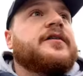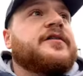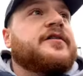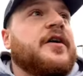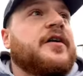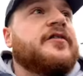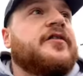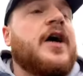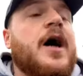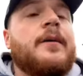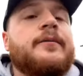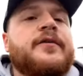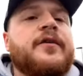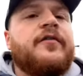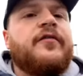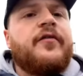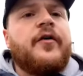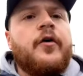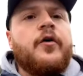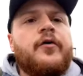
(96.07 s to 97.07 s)
in terms of
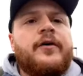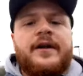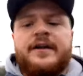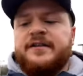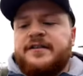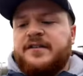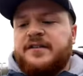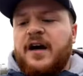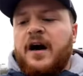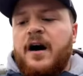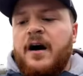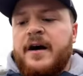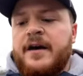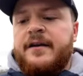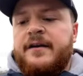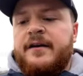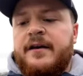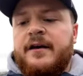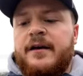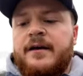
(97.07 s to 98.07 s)
food inside,
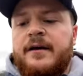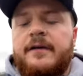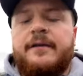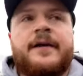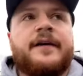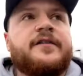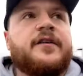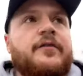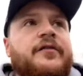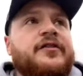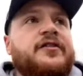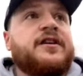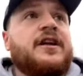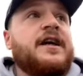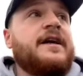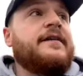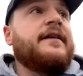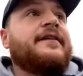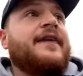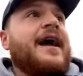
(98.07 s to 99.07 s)
there's obviously
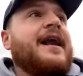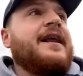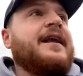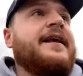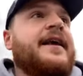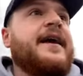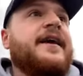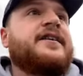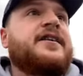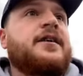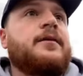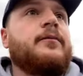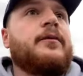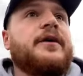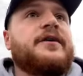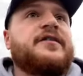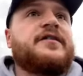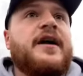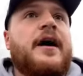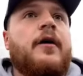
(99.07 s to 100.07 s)
the deli kitchen, which
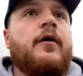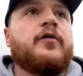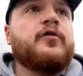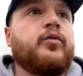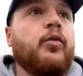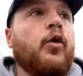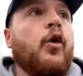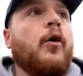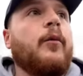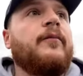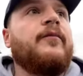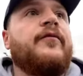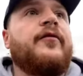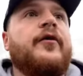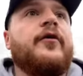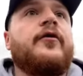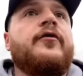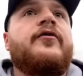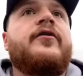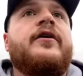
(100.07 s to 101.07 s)
sells warm
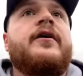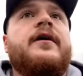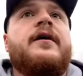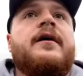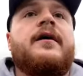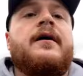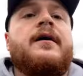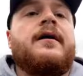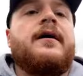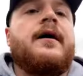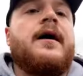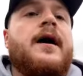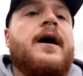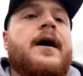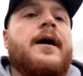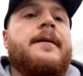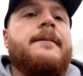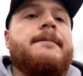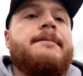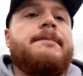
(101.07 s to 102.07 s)
food, and